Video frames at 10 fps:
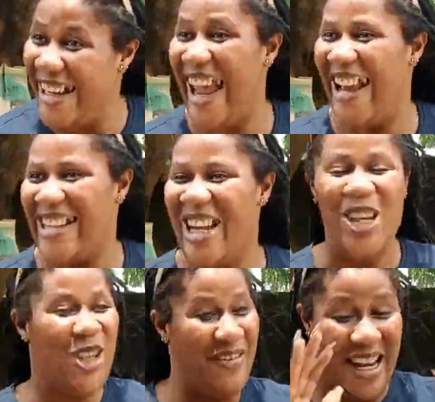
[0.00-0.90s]
Yes. So
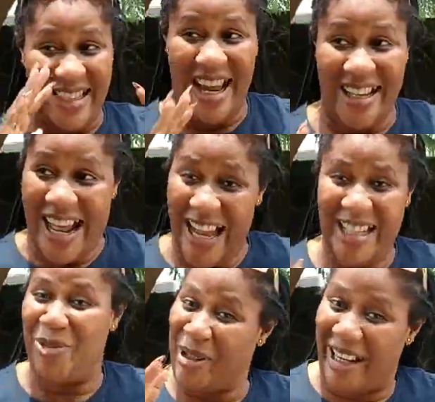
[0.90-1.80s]
if they say dad
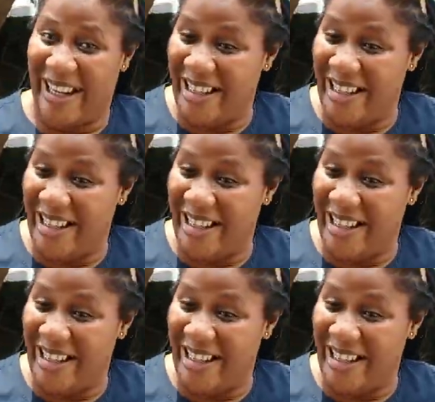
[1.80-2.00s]
is with the